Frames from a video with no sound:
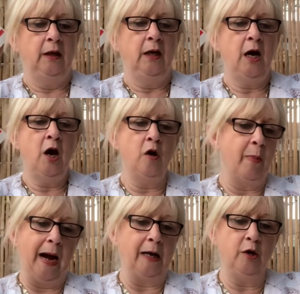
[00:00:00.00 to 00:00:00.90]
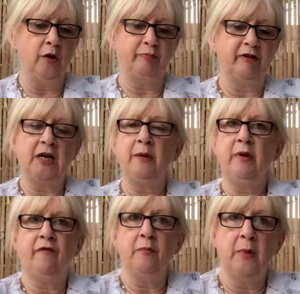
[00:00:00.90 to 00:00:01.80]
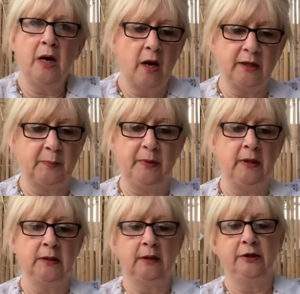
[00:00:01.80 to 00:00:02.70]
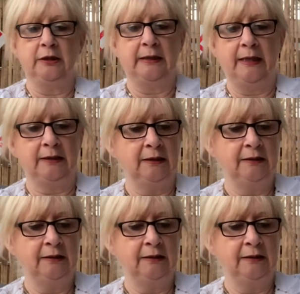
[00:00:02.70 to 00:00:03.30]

Oh, my lord, protect me from my husband, she said.